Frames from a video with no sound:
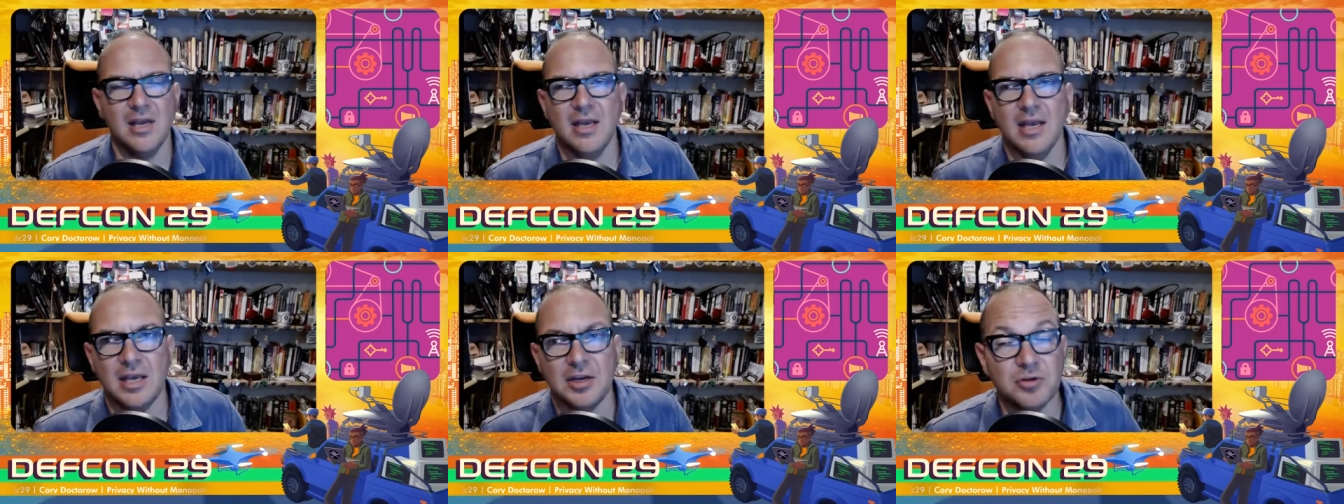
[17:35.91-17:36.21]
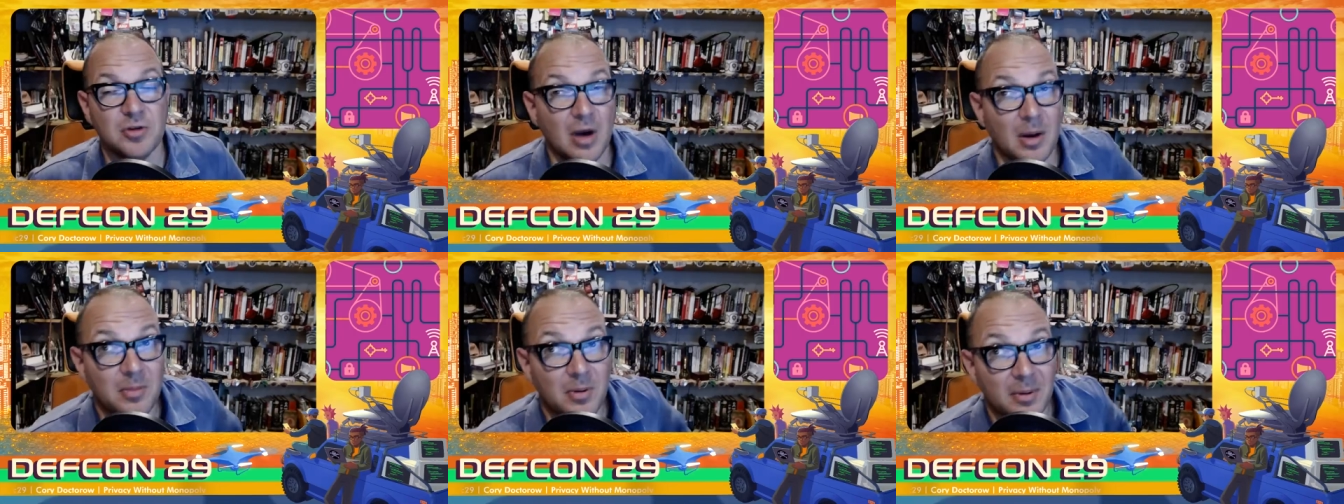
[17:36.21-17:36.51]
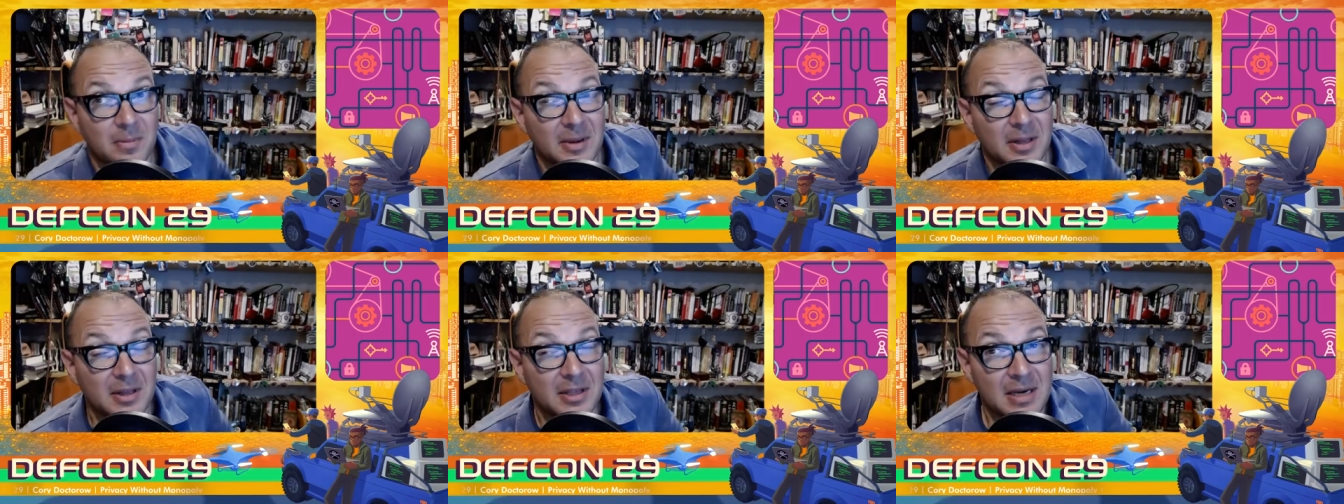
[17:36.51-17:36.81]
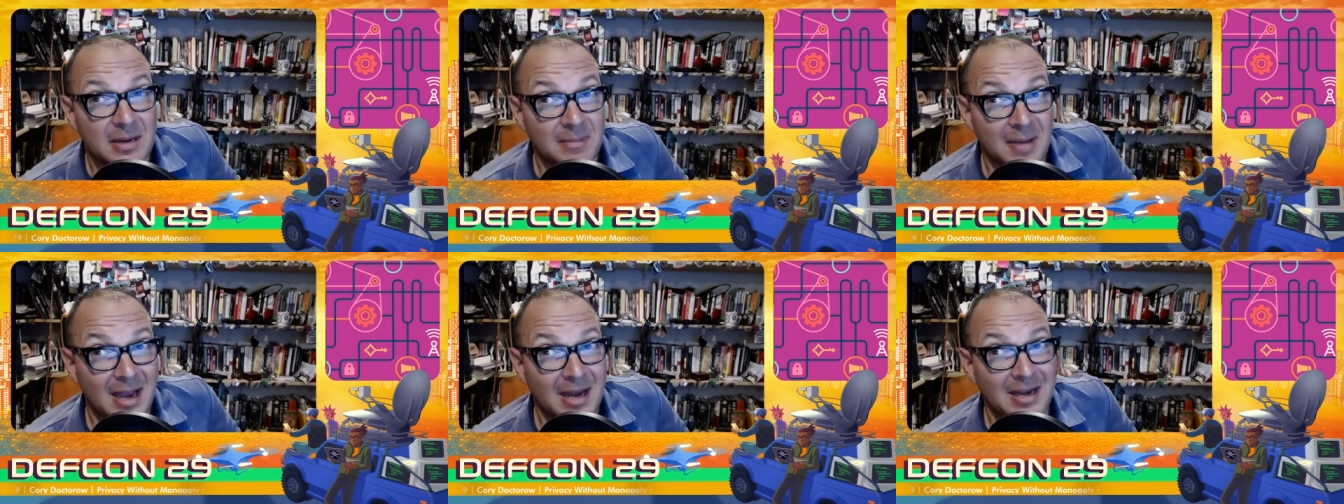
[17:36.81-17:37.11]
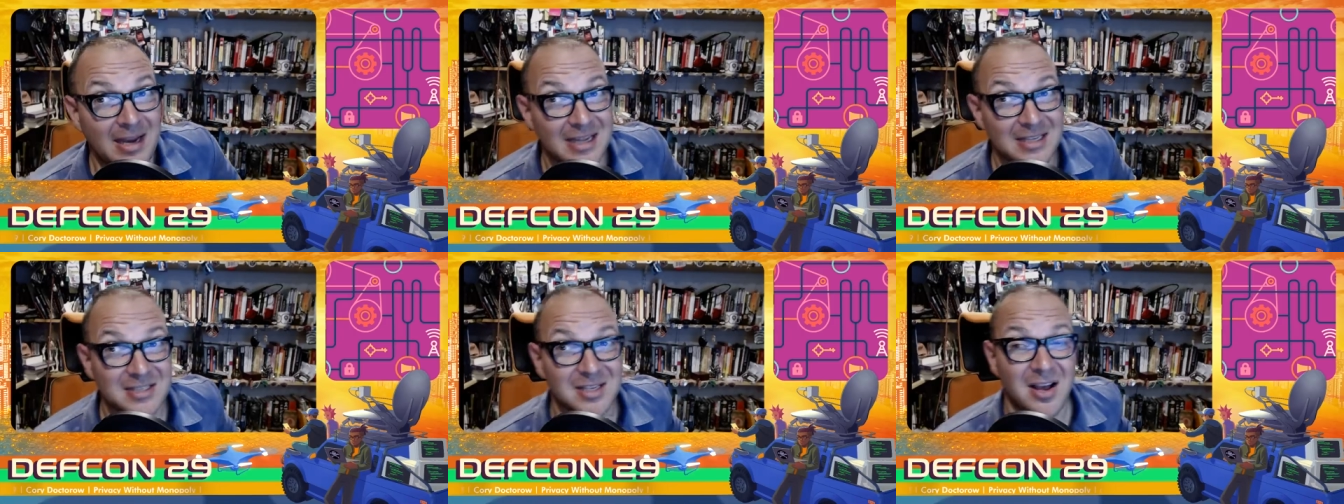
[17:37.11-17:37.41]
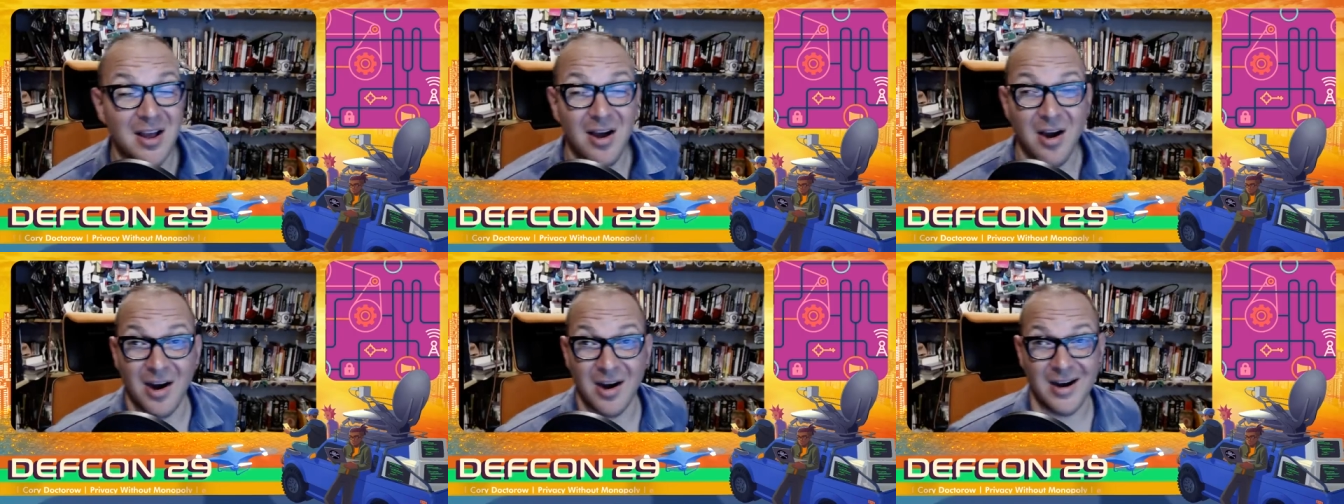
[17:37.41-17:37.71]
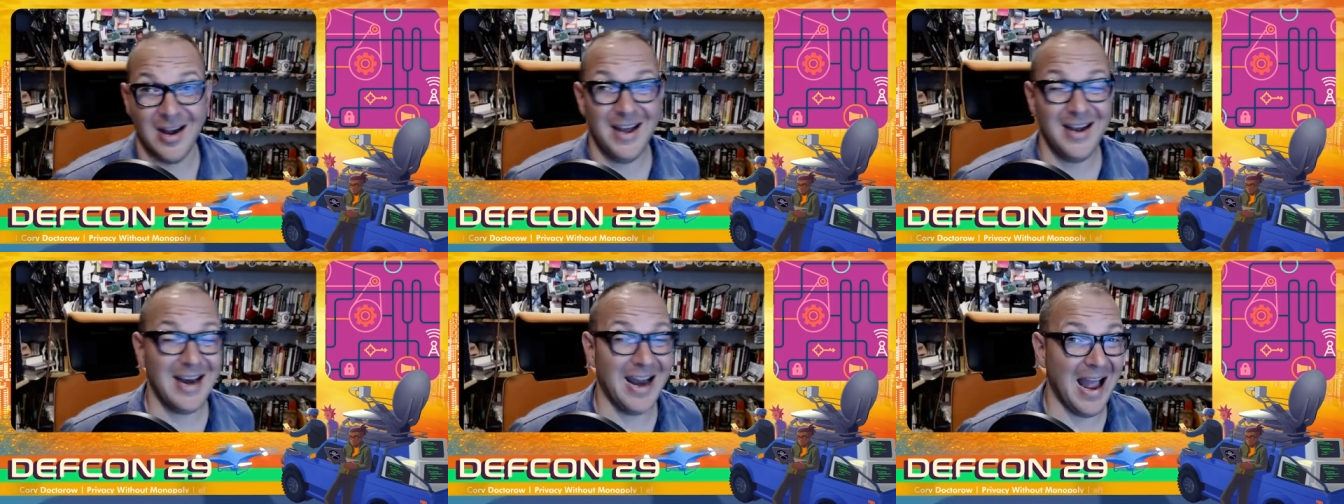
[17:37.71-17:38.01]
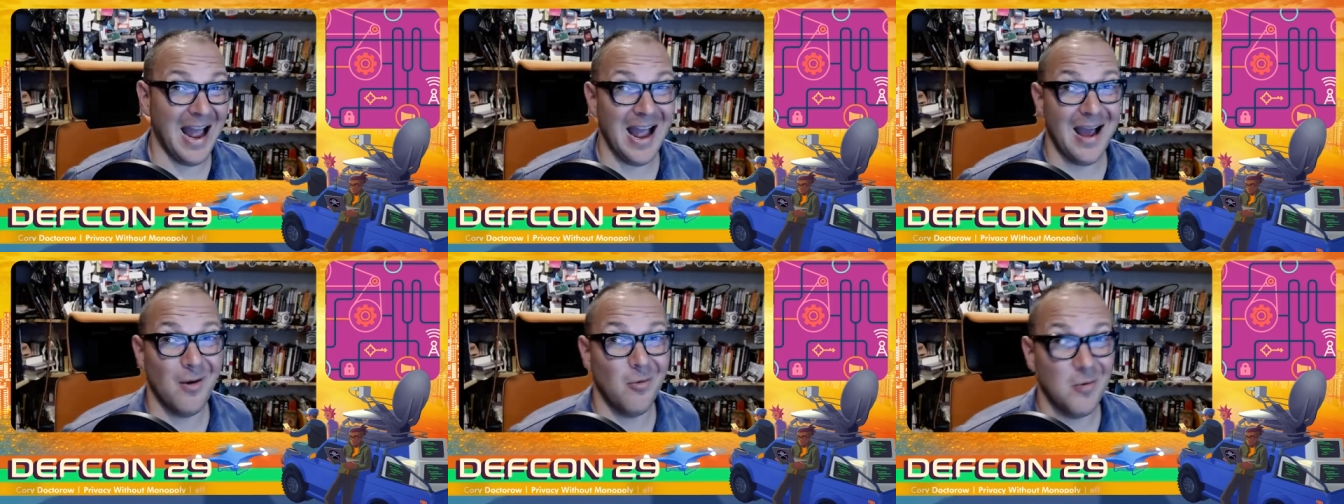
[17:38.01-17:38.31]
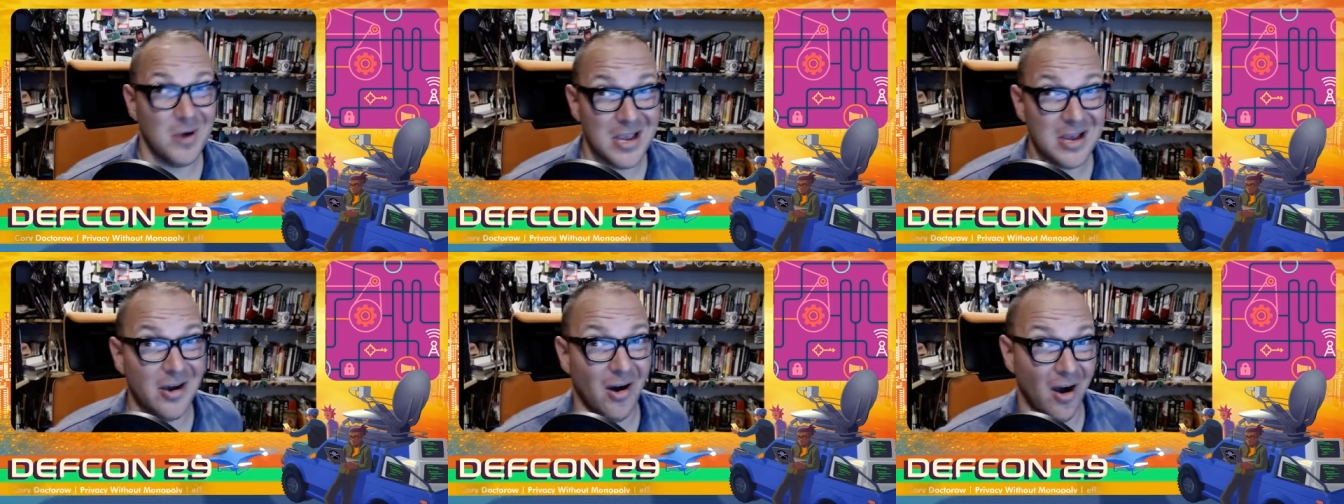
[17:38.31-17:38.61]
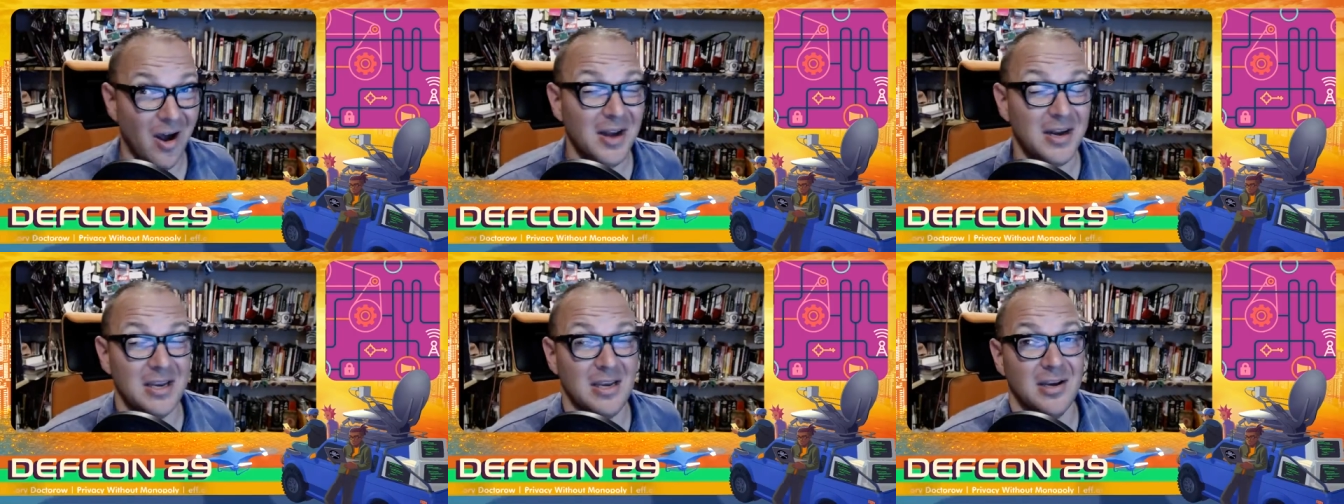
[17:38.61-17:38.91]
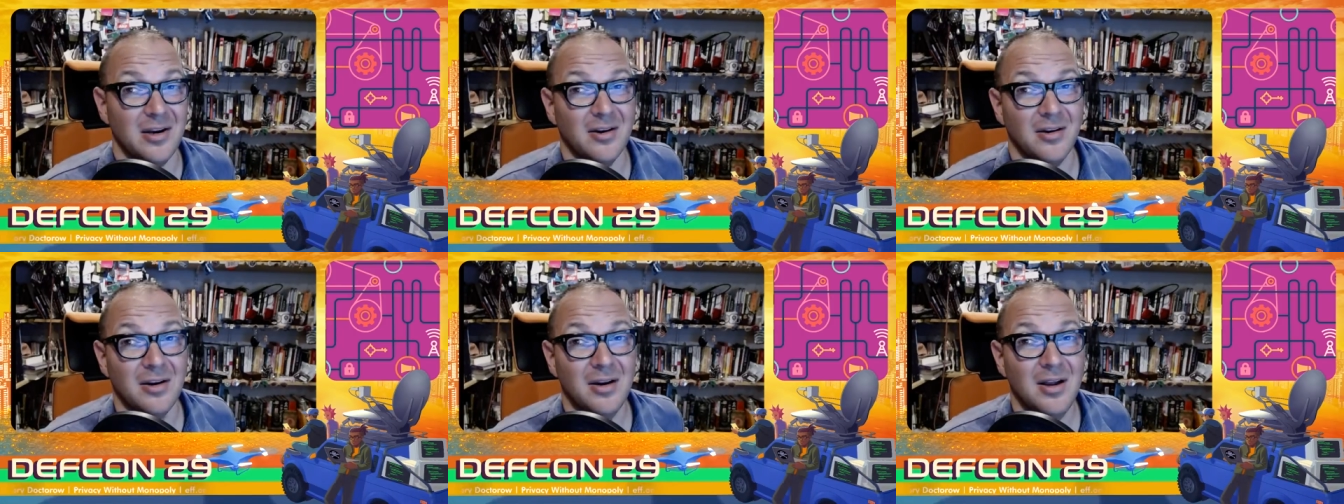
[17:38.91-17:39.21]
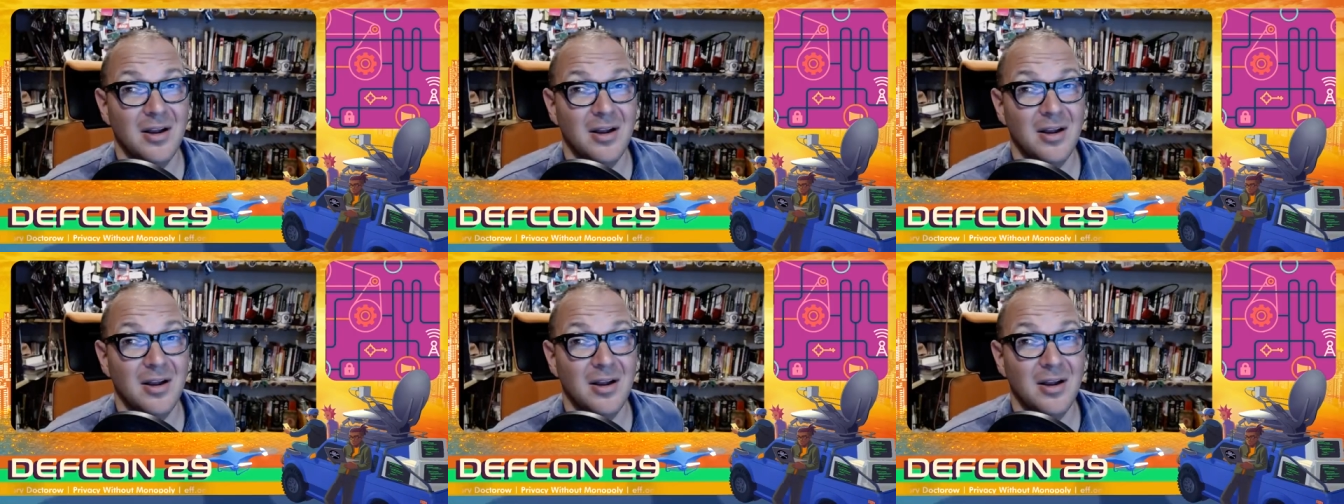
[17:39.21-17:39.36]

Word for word: Interoperability mandates are kind of how we got here.